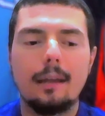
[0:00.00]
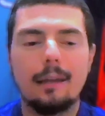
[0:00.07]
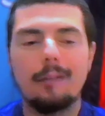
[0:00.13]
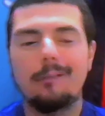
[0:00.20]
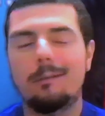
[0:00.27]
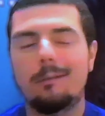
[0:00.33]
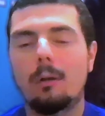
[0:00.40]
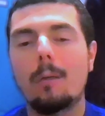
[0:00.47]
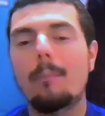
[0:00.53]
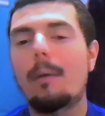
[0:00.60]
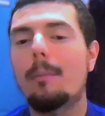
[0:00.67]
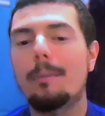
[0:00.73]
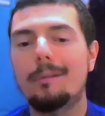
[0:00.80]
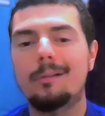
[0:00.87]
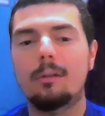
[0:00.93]
And then she'll come
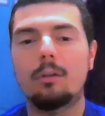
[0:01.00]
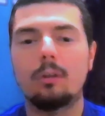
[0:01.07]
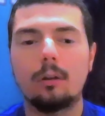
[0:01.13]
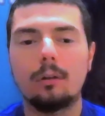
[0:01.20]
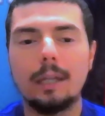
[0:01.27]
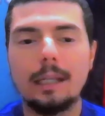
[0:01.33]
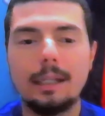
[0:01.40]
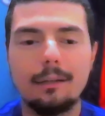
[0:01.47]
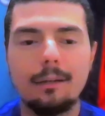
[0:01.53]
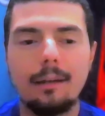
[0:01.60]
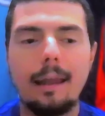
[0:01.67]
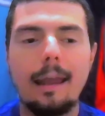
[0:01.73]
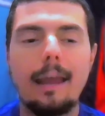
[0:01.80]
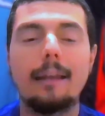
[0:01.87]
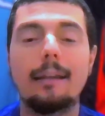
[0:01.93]
up and she'll start landing to
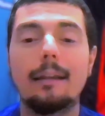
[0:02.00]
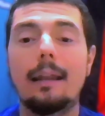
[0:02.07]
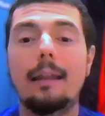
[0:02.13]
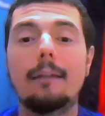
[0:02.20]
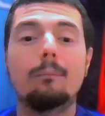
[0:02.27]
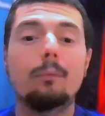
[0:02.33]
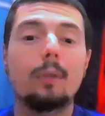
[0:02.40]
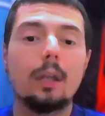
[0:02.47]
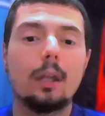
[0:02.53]
the head. And then